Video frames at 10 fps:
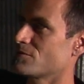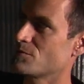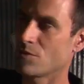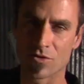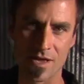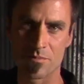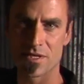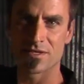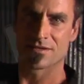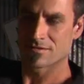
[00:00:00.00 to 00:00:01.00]
So when you pull that
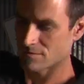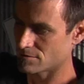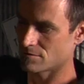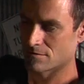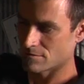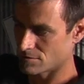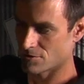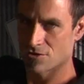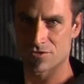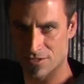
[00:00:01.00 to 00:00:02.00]
pin,
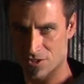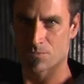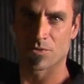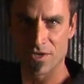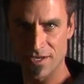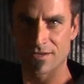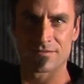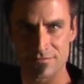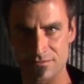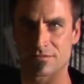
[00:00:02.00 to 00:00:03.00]
you're using a spring
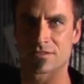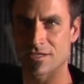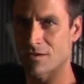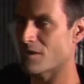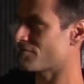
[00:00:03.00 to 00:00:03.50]
to come